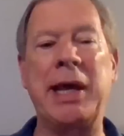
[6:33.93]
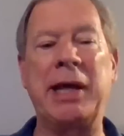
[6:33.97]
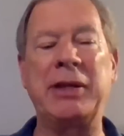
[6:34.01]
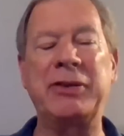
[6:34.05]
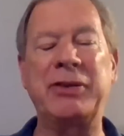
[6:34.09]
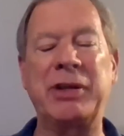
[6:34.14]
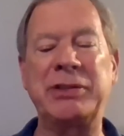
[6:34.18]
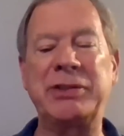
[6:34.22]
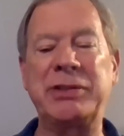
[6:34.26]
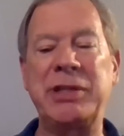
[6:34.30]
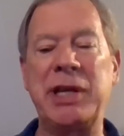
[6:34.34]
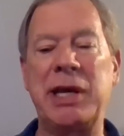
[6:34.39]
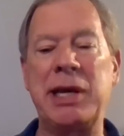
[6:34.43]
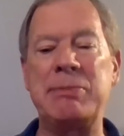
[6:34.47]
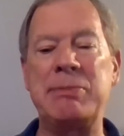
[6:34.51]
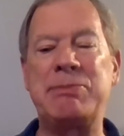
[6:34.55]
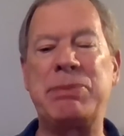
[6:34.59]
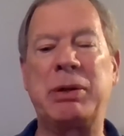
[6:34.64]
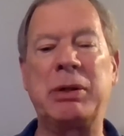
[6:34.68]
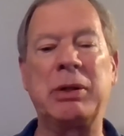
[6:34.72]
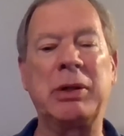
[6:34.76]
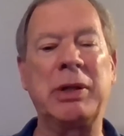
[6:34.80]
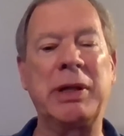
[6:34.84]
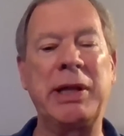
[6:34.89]
as I said,
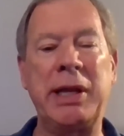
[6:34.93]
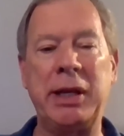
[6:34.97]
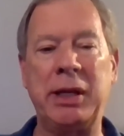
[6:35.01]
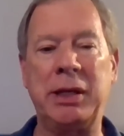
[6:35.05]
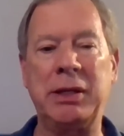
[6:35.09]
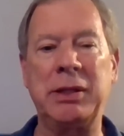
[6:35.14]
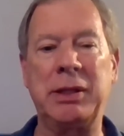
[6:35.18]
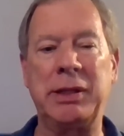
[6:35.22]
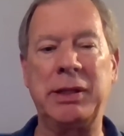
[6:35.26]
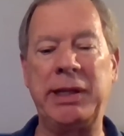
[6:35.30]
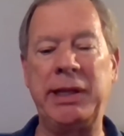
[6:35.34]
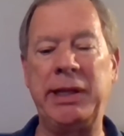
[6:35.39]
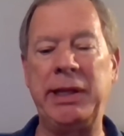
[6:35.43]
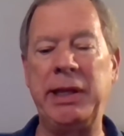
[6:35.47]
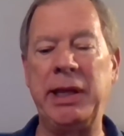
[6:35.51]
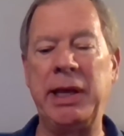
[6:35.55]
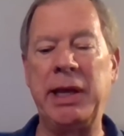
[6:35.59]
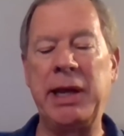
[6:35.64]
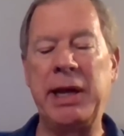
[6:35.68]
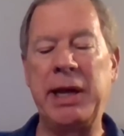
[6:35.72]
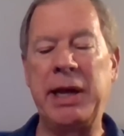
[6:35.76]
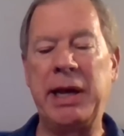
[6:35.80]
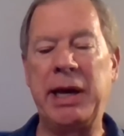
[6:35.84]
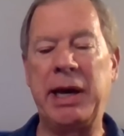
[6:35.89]
politically,
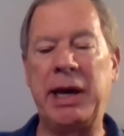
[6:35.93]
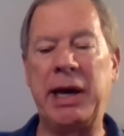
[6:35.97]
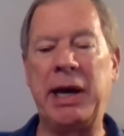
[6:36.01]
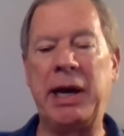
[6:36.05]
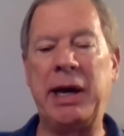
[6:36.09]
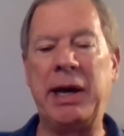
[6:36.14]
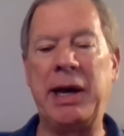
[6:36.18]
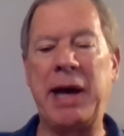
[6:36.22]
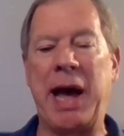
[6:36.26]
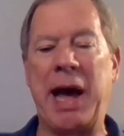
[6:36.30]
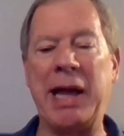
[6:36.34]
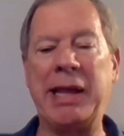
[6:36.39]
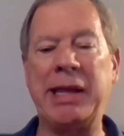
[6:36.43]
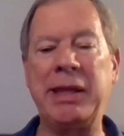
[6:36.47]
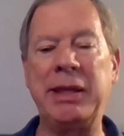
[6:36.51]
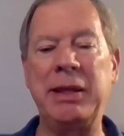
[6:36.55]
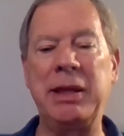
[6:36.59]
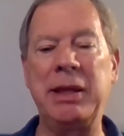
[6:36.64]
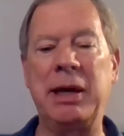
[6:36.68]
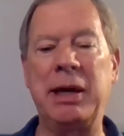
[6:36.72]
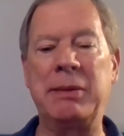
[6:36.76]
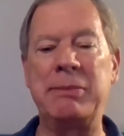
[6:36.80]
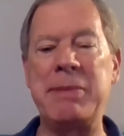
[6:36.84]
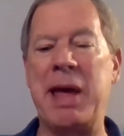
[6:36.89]
I
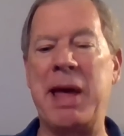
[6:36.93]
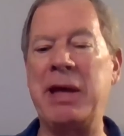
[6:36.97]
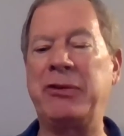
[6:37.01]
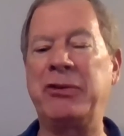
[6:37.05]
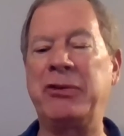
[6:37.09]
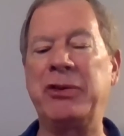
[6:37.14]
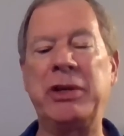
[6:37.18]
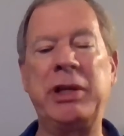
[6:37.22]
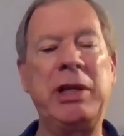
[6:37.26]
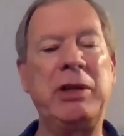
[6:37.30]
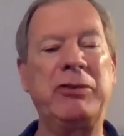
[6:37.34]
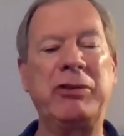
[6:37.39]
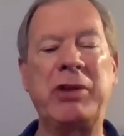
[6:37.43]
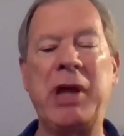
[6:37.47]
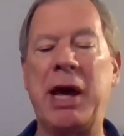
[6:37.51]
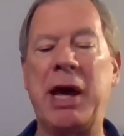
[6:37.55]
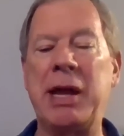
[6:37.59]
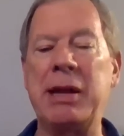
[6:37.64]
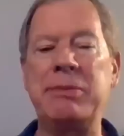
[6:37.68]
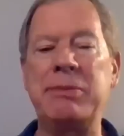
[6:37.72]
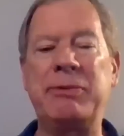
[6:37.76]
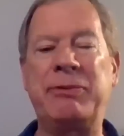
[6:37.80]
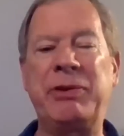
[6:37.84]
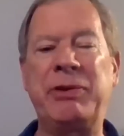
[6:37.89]
imagine he's got
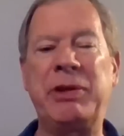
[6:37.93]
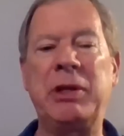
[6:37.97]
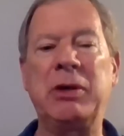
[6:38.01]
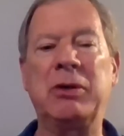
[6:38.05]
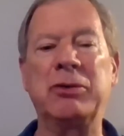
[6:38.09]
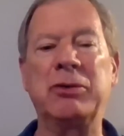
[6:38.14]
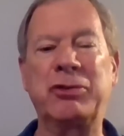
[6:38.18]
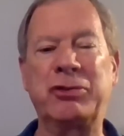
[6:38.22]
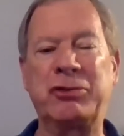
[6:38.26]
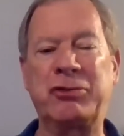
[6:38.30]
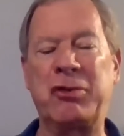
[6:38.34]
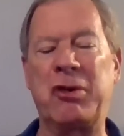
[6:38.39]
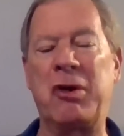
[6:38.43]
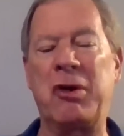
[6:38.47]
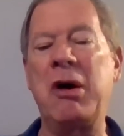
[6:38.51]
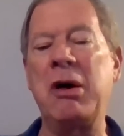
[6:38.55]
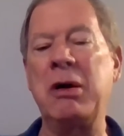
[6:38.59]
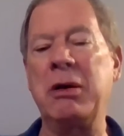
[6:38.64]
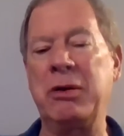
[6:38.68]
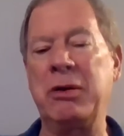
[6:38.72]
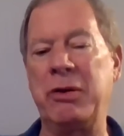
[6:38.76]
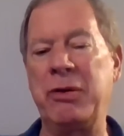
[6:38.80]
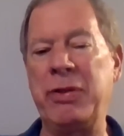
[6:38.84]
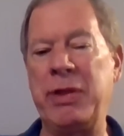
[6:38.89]
to feel
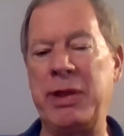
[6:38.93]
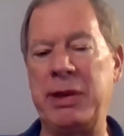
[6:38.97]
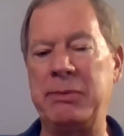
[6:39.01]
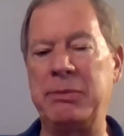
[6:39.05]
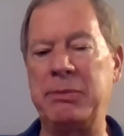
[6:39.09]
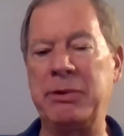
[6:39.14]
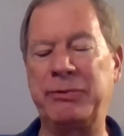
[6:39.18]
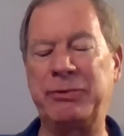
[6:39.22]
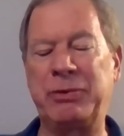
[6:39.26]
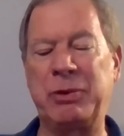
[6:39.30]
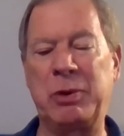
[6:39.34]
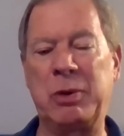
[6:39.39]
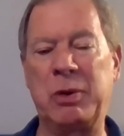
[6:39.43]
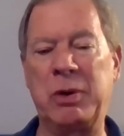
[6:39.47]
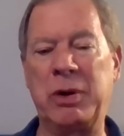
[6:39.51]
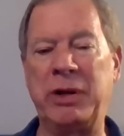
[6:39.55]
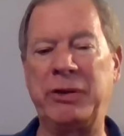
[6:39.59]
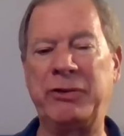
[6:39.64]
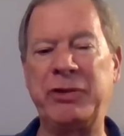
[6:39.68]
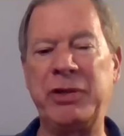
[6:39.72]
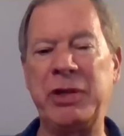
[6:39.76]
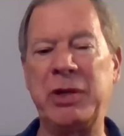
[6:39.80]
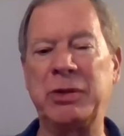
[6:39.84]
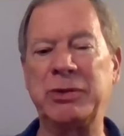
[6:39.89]
stronger than before.
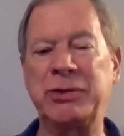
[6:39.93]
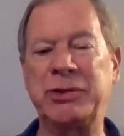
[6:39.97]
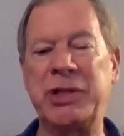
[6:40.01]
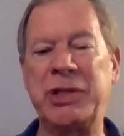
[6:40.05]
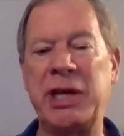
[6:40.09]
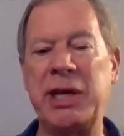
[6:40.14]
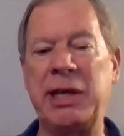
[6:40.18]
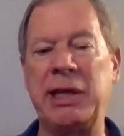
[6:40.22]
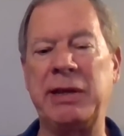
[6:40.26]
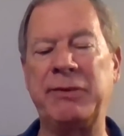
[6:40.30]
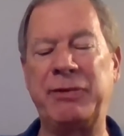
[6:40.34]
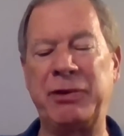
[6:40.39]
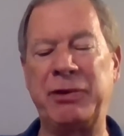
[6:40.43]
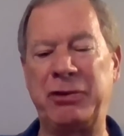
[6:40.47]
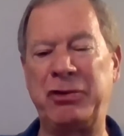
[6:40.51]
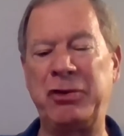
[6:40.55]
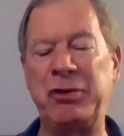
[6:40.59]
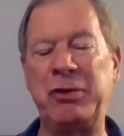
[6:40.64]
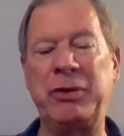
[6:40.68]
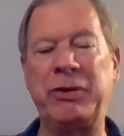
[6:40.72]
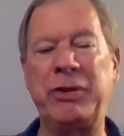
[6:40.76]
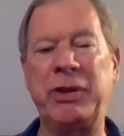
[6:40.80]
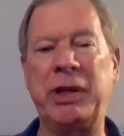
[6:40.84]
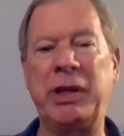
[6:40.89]
It's the old saying: if you
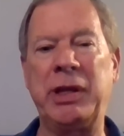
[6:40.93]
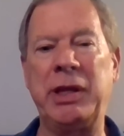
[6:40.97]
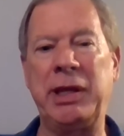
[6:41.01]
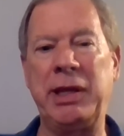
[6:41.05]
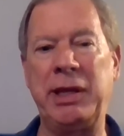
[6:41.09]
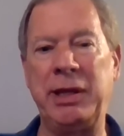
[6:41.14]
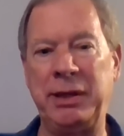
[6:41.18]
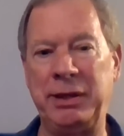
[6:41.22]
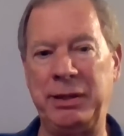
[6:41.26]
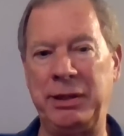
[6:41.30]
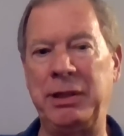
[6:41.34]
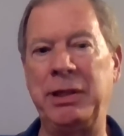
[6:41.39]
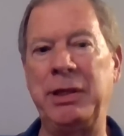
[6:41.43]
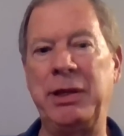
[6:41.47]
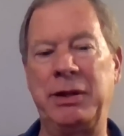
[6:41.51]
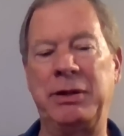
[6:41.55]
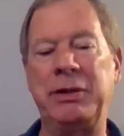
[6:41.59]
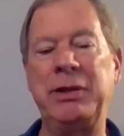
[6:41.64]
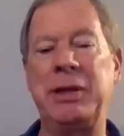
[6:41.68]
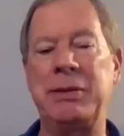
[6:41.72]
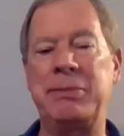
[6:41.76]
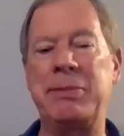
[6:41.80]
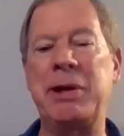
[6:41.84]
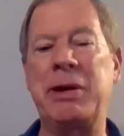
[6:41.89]
shoot at the king,
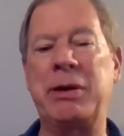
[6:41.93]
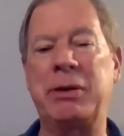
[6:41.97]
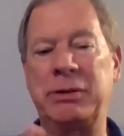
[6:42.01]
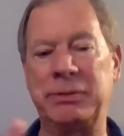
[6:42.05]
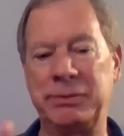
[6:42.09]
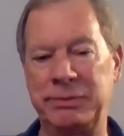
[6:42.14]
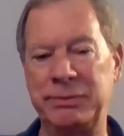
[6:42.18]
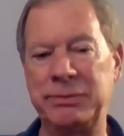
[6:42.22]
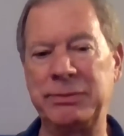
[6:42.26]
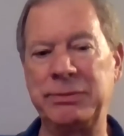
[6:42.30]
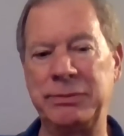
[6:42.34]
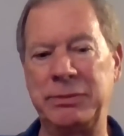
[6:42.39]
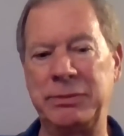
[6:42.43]
you better